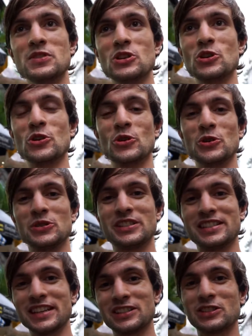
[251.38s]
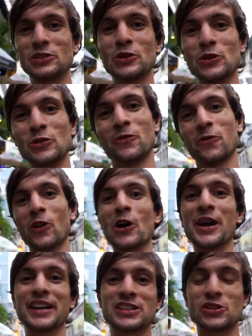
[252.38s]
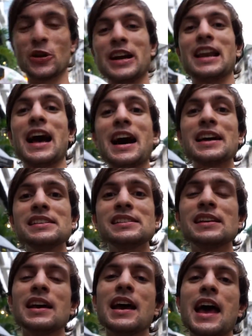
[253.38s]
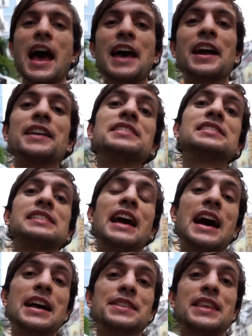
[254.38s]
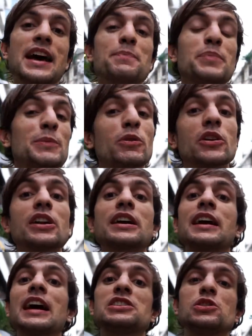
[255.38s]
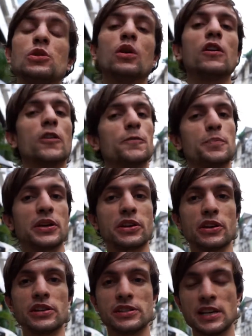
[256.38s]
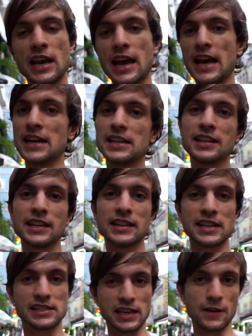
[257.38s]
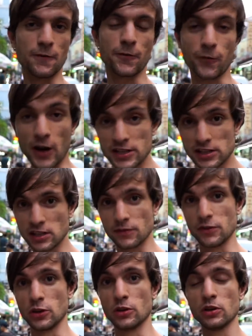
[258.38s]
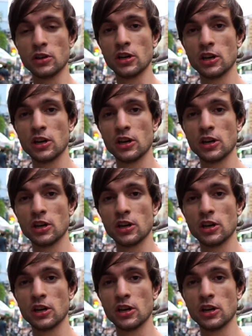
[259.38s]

you stick to flowing straight lines and understand that people are going to cut you off, because anything that's in front of you